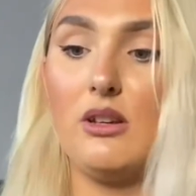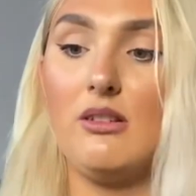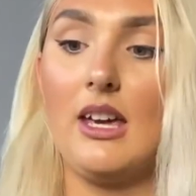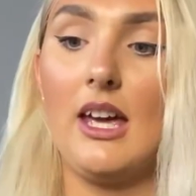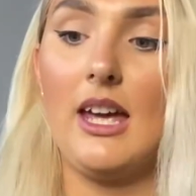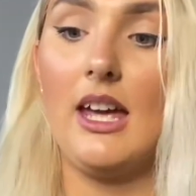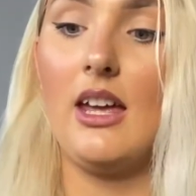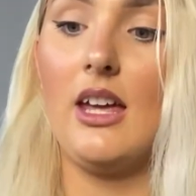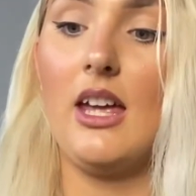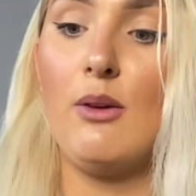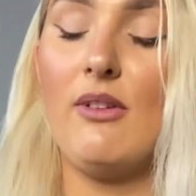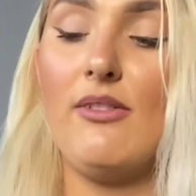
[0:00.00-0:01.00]

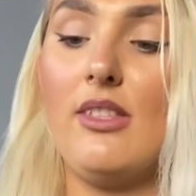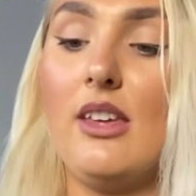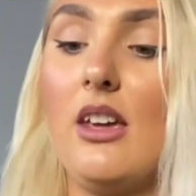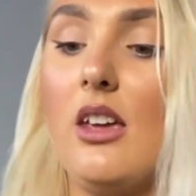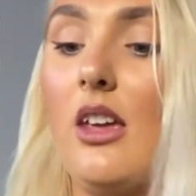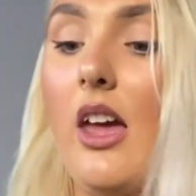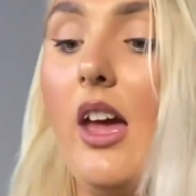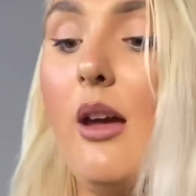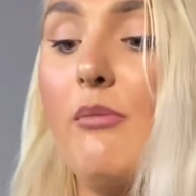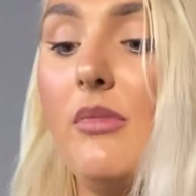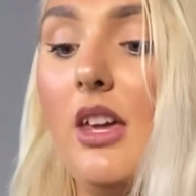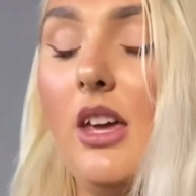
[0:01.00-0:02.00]
get, with the
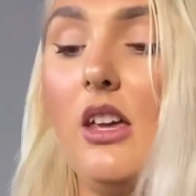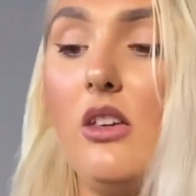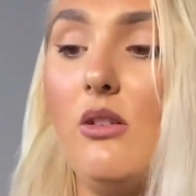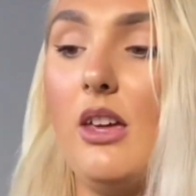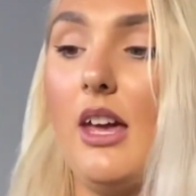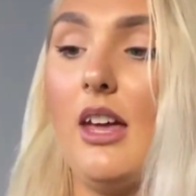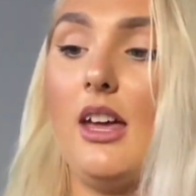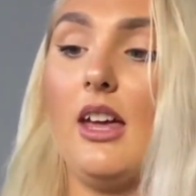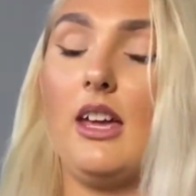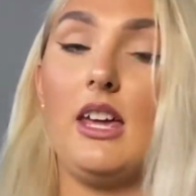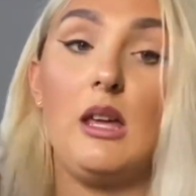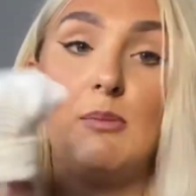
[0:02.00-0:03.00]
kit, you get
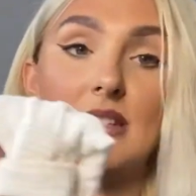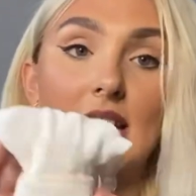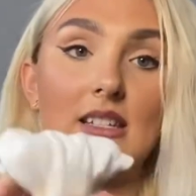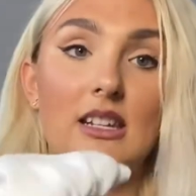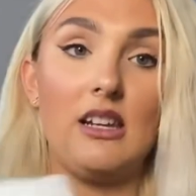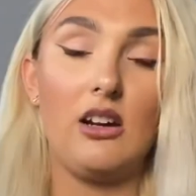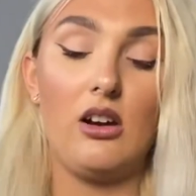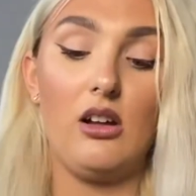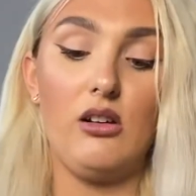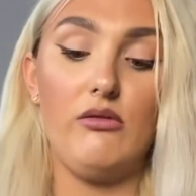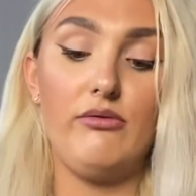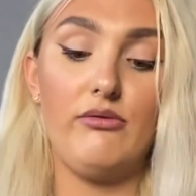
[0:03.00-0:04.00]
a heat protecting
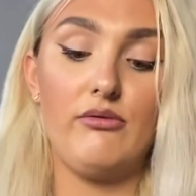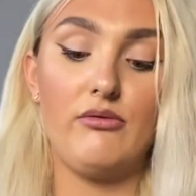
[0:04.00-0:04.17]
glove.